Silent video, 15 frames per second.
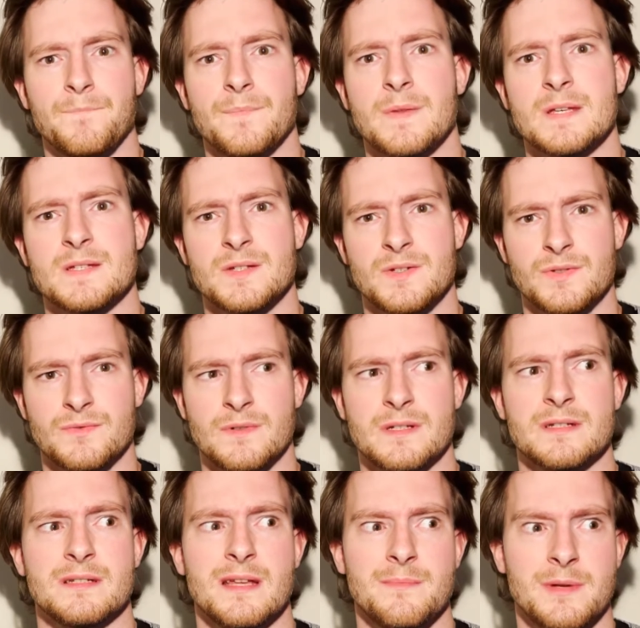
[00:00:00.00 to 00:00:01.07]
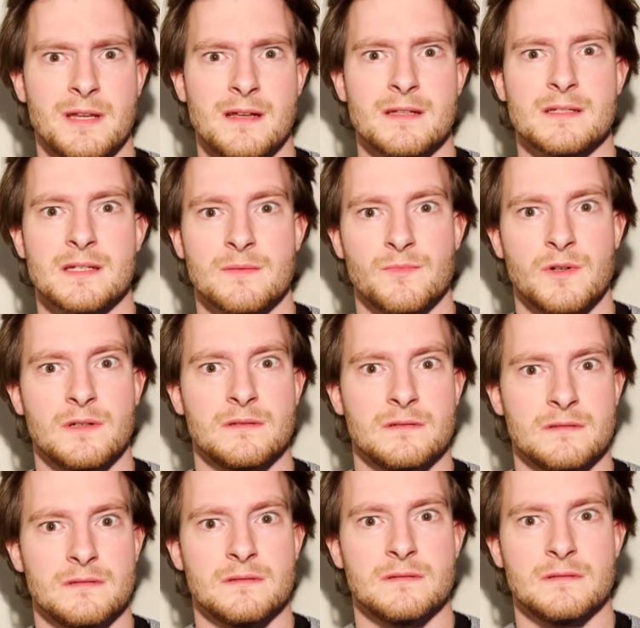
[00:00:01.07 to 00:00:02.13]
is to intimidate someone,
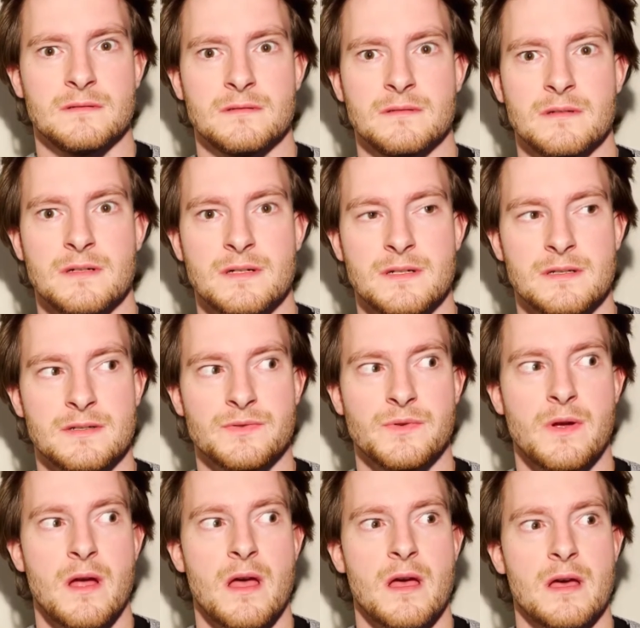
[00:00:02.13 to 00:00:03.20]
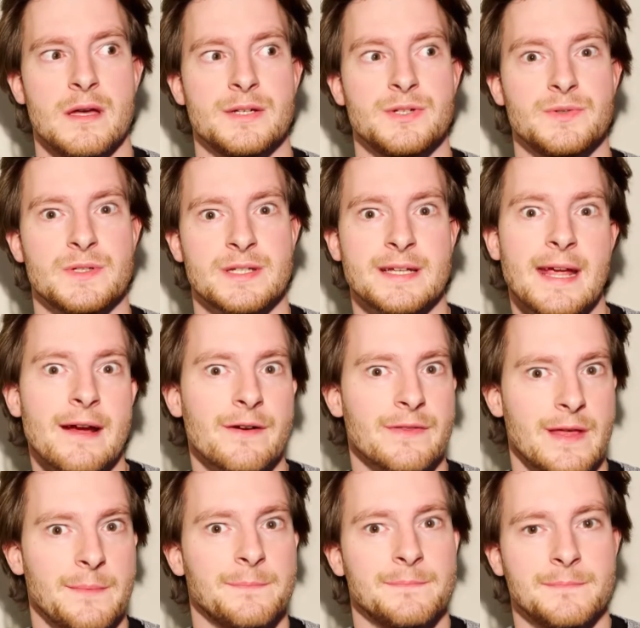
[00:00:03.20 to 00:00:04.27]
to scare
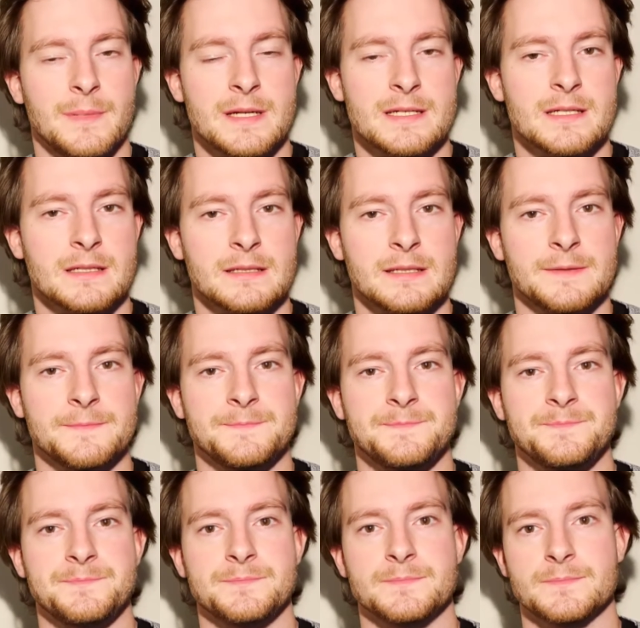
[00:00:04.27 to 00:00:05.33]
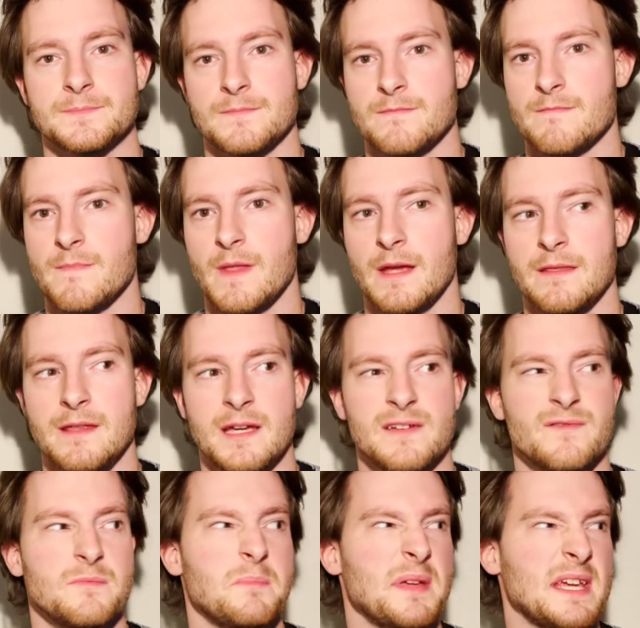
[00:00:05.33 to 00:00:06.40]
them, basically. Think of
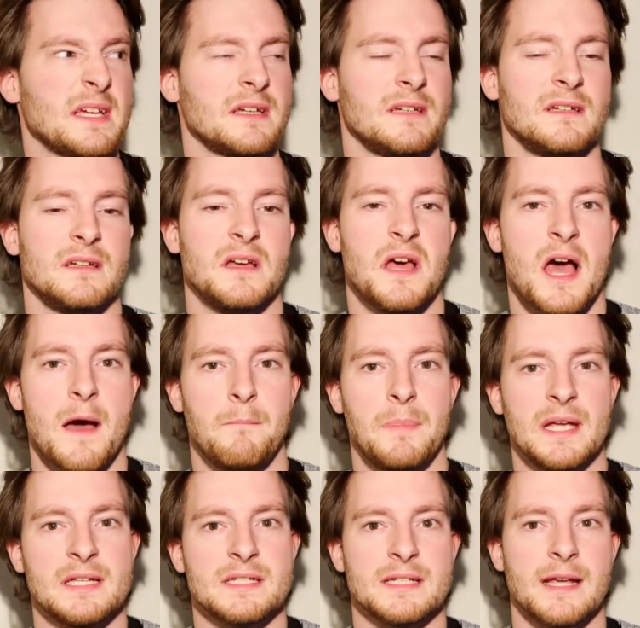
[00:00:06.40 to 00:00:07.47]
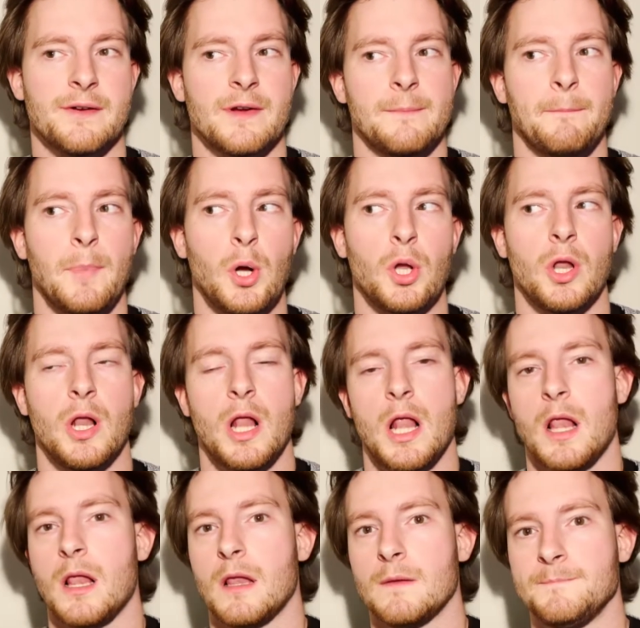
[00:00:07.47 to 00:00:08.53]
a big scary bull,
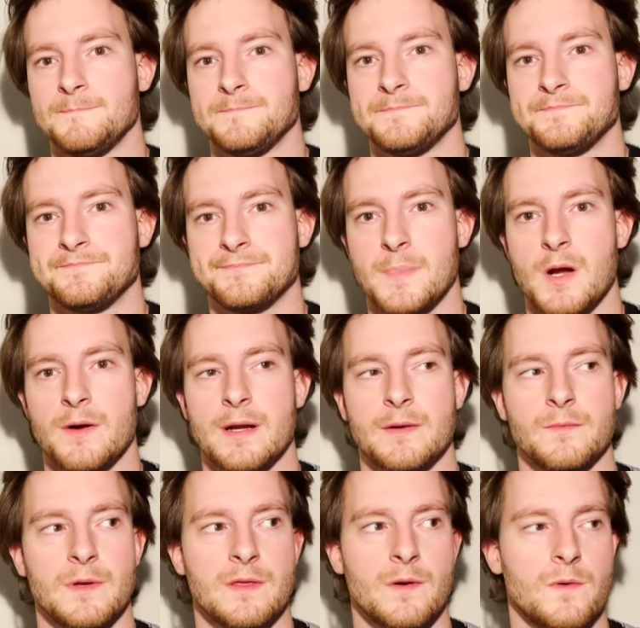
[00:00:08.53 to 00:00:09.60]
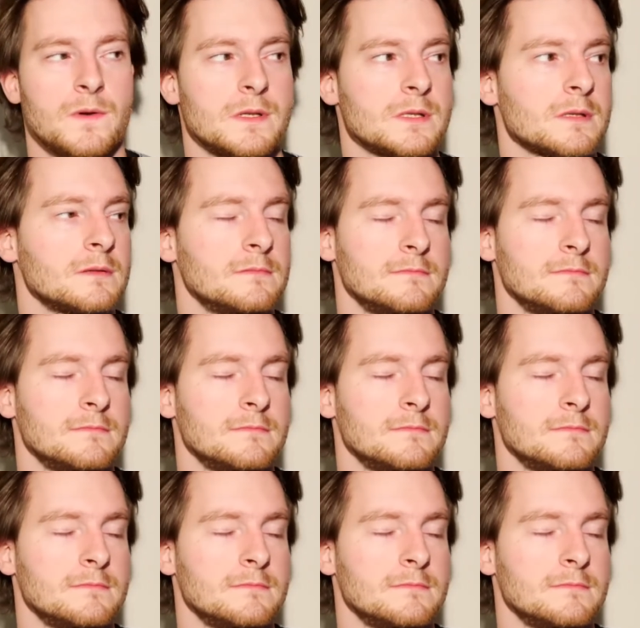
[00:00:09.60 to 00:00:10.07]
all right, with horns.